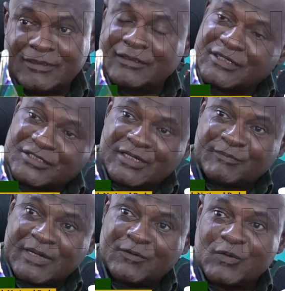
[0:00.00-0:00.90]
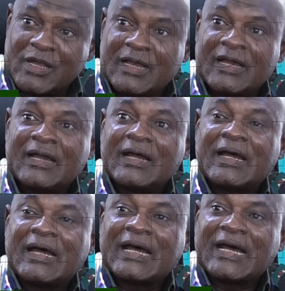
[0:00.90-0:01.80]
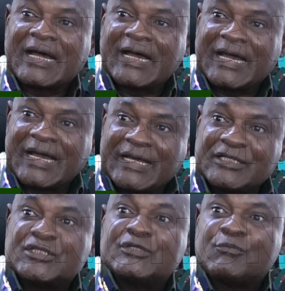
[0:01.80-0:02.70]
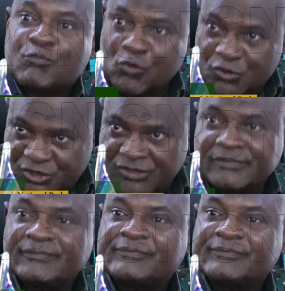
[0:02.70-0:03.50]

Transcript: In National Park, we are anti-poaching.